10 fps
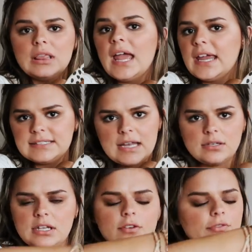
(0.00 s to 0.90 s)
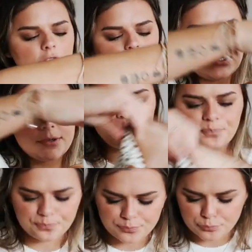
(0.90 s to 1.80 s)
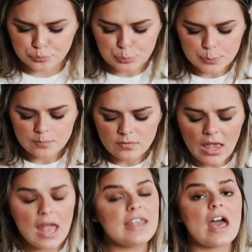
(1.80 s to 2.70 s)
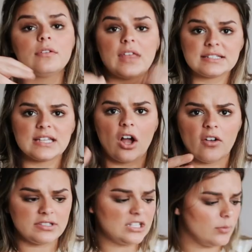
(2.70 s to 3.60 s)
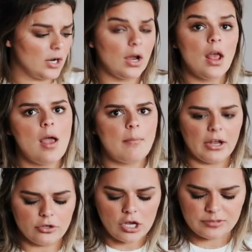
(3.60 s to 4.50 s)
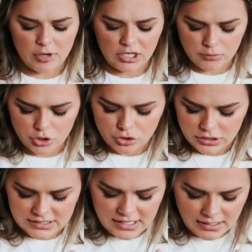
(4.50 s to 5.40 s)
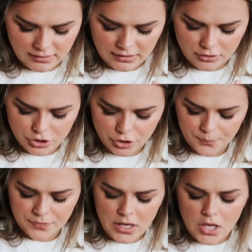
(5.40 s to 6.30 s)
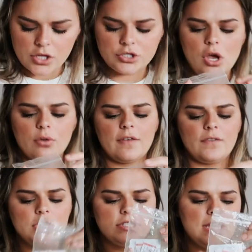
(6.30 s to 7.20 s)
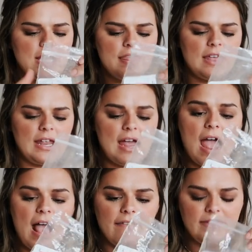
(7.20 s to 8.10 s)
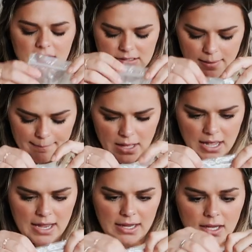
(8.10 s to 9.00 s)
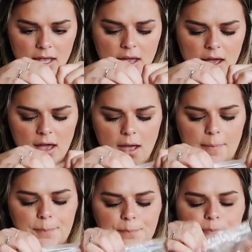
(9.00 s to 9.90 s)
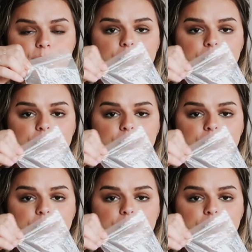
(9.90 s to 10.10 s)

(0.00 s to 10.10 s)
laying down in here first. And now that's like obviously where my crossbody would usually set down in there too. So the first thing that I have is my um,